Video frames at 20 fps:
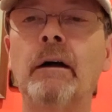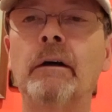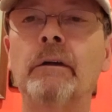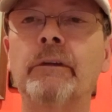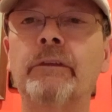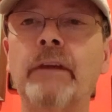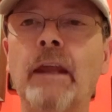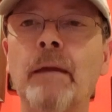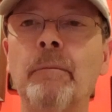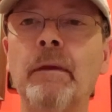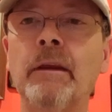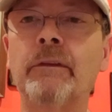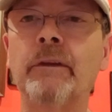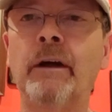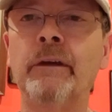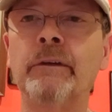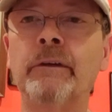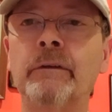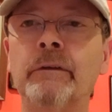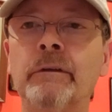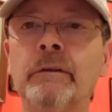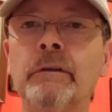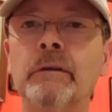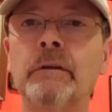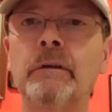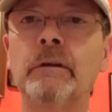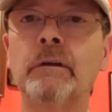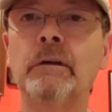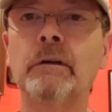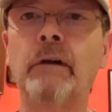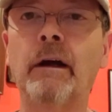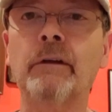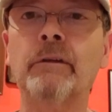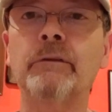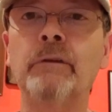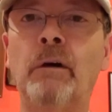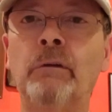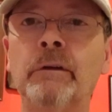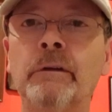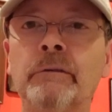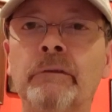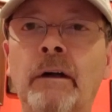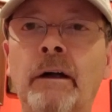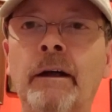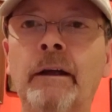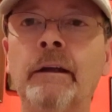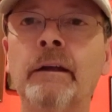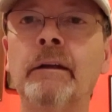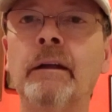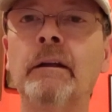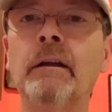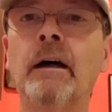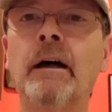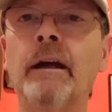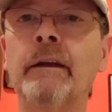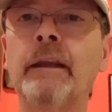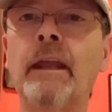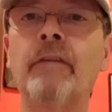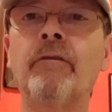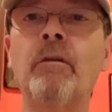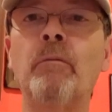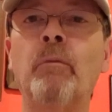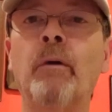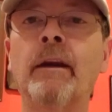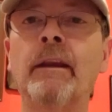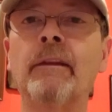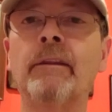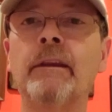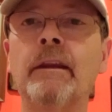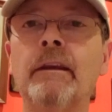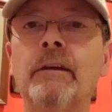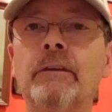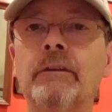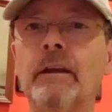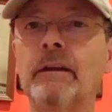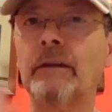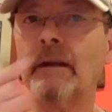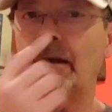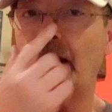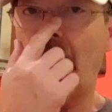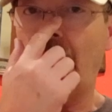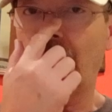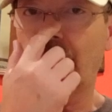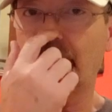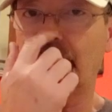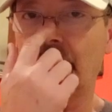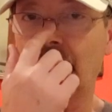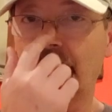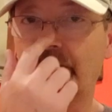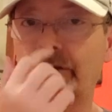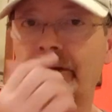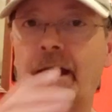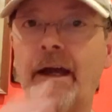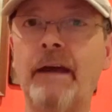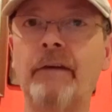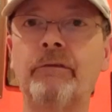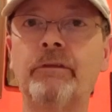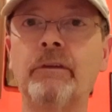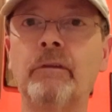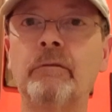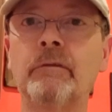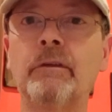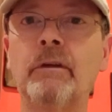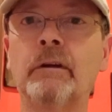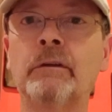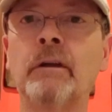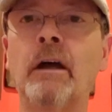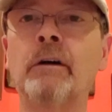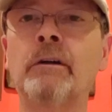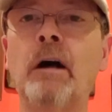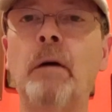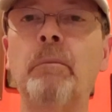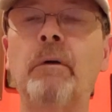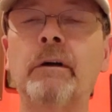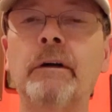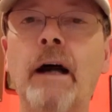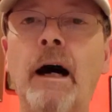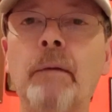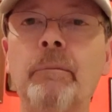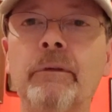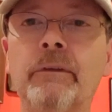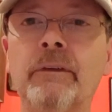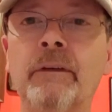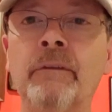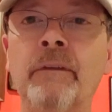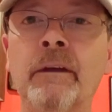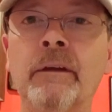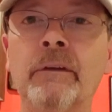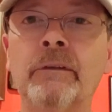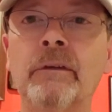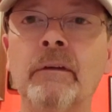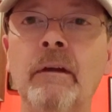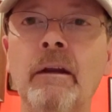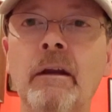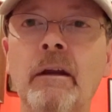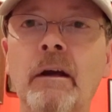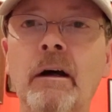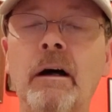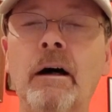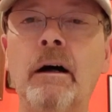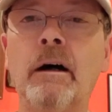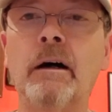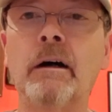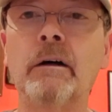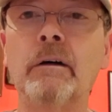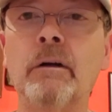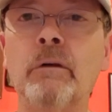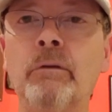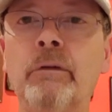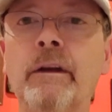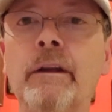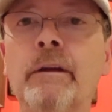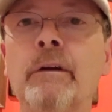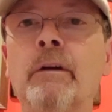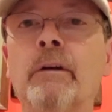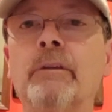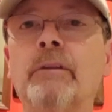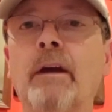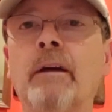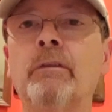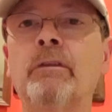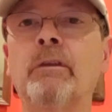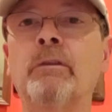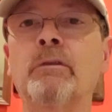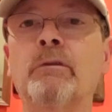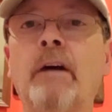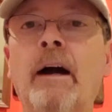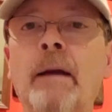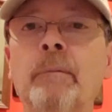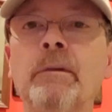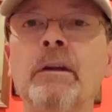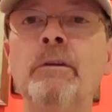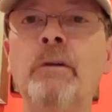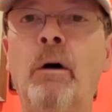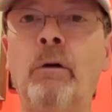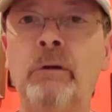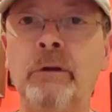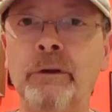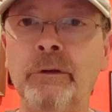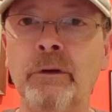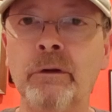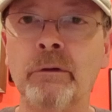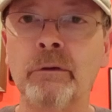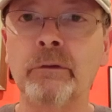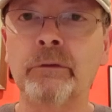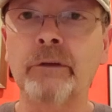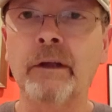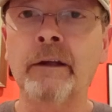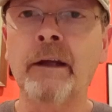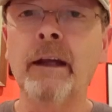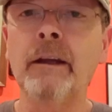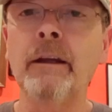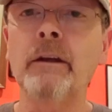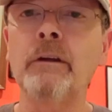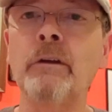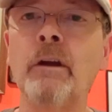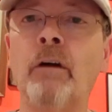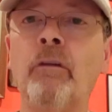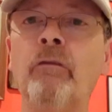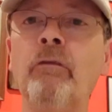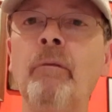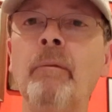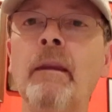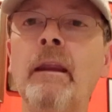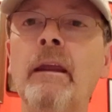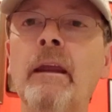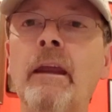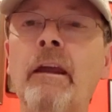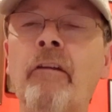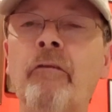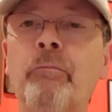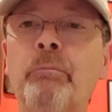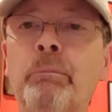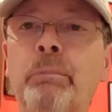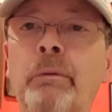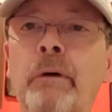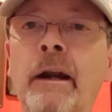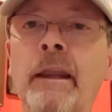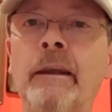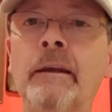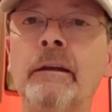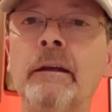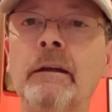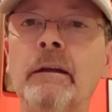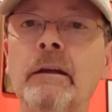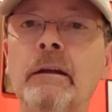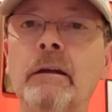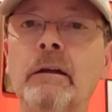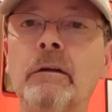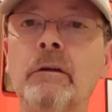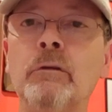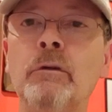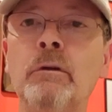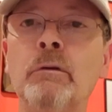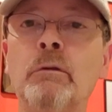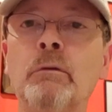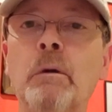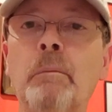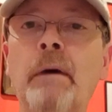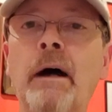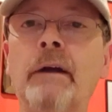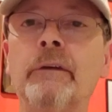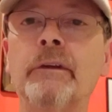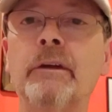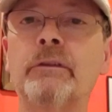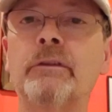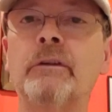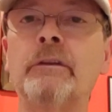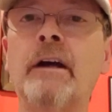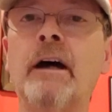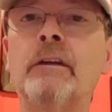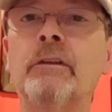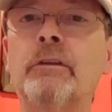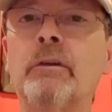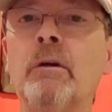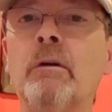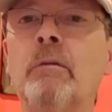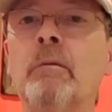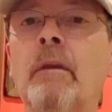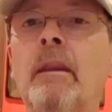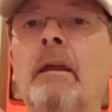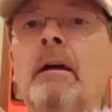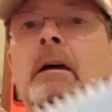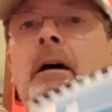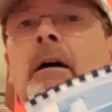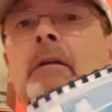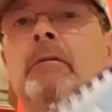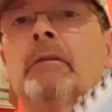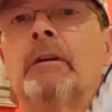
Sammy Thunder collects Nolan Ryan. I gave him one of these at the National because I have a couple of copies of this. Over the years, I subscribed to Nolan News. And I didn't know if Brent knew about this or not, so I'm